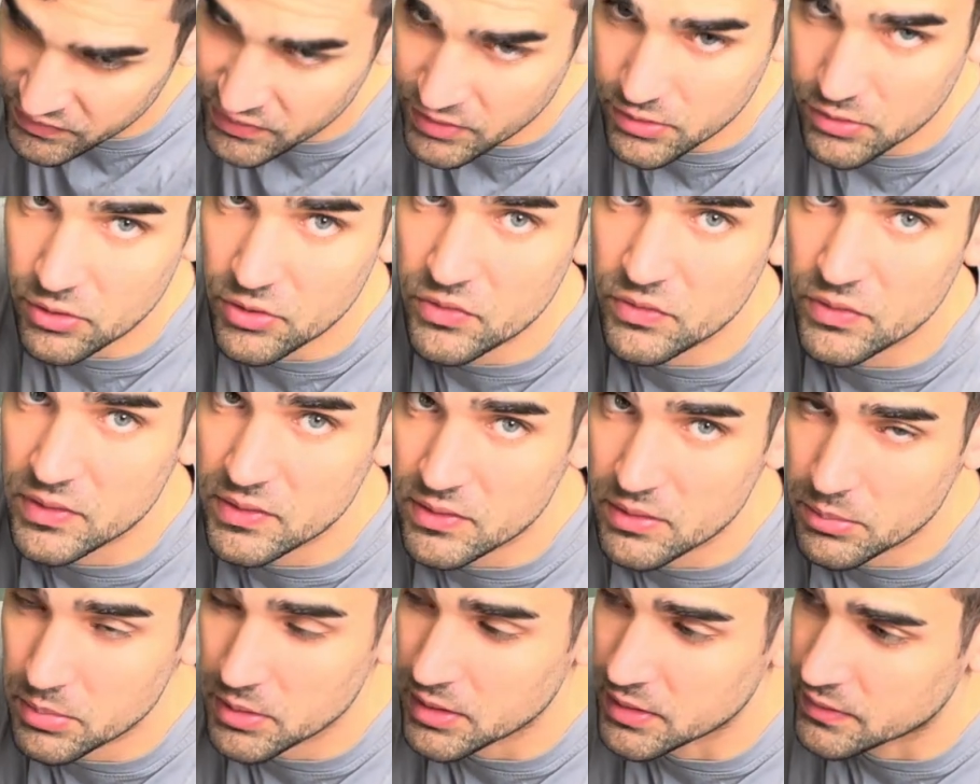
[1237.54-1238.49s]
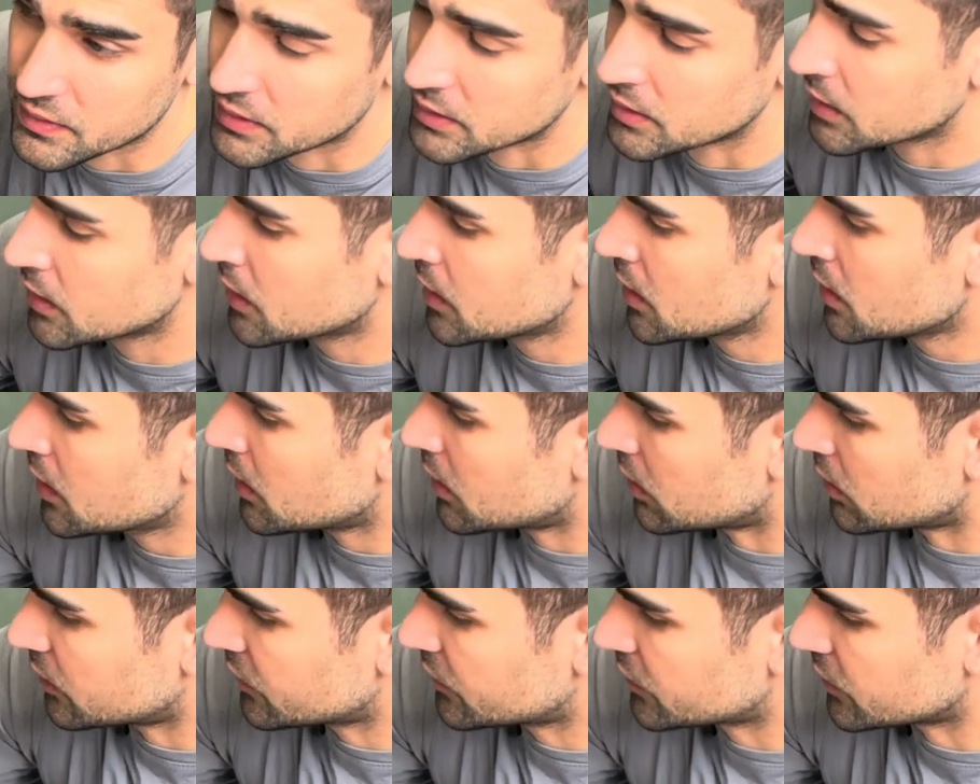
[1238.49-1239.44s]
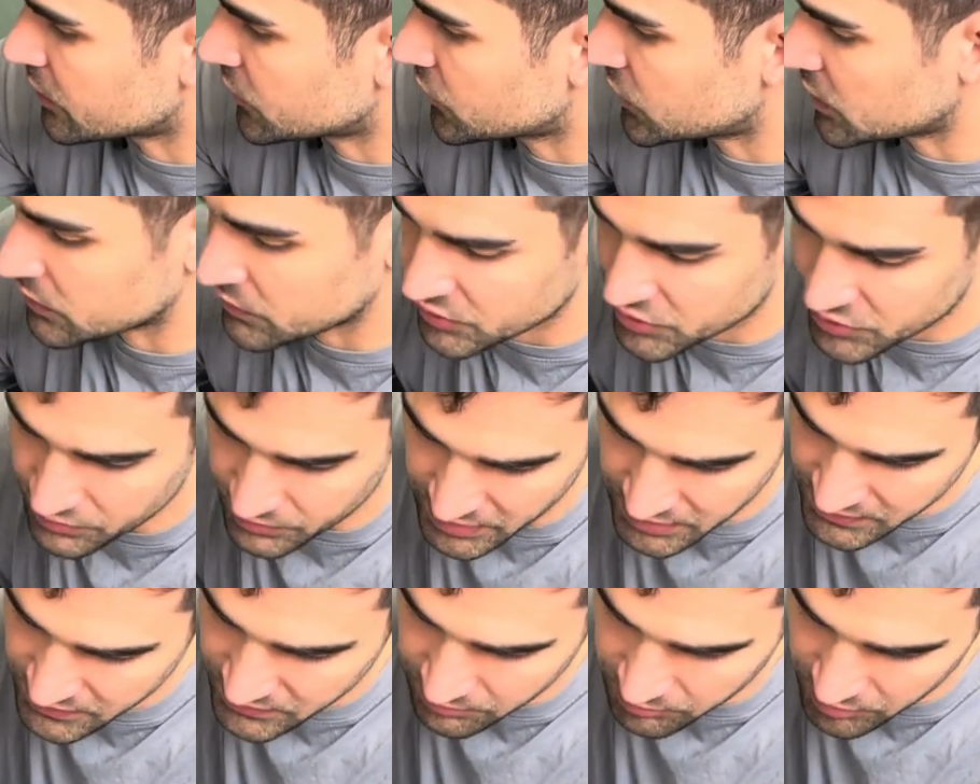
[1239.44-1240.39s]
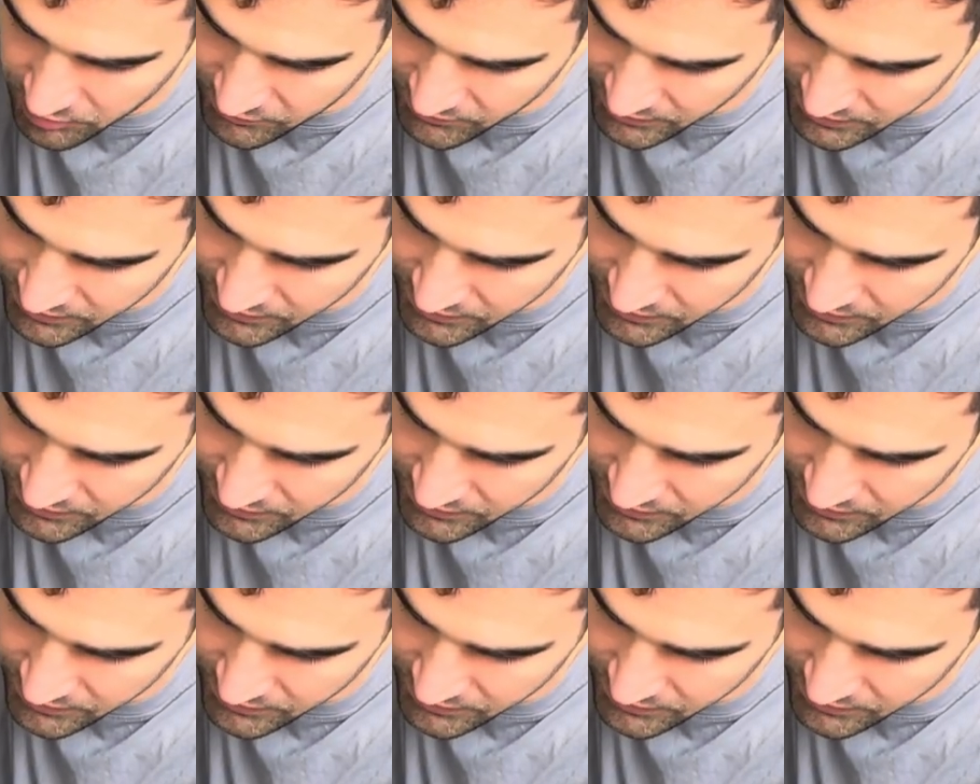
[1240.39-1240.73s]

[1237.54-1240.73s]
the crosswind stability on the front wheel, which makes perfect